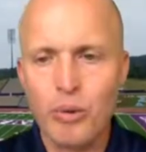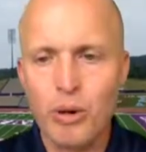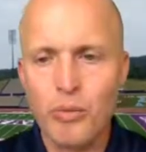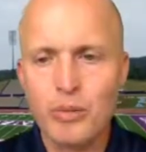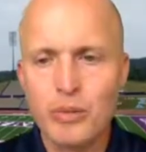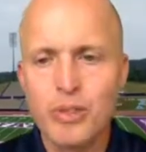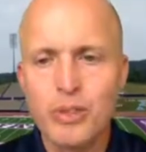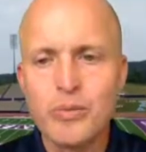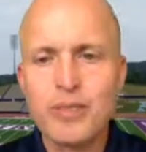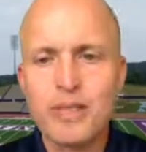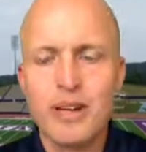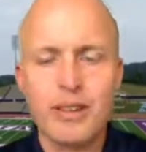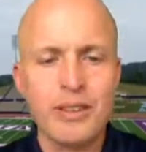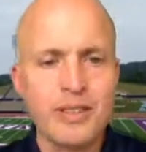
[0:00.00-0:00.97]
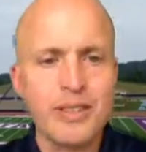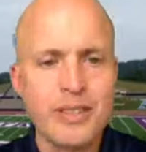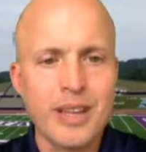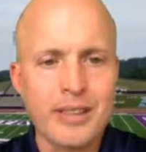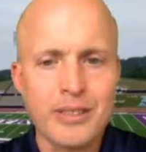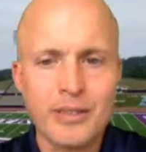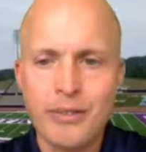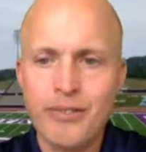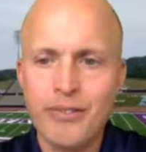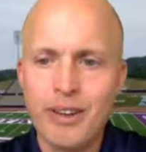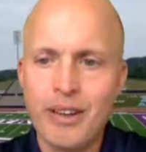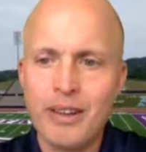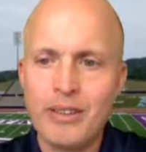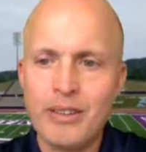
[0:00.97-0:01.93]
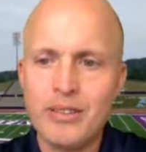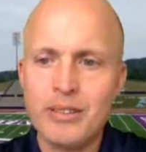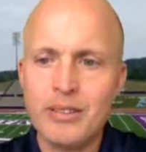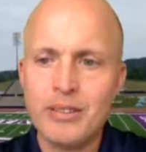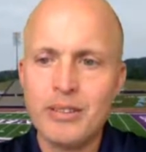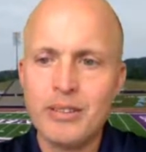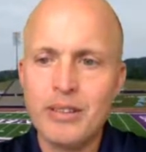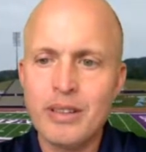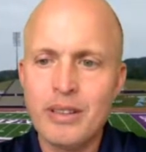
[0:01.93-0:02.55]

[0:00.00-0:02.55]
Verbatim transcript: what would you tell these Texas fans to,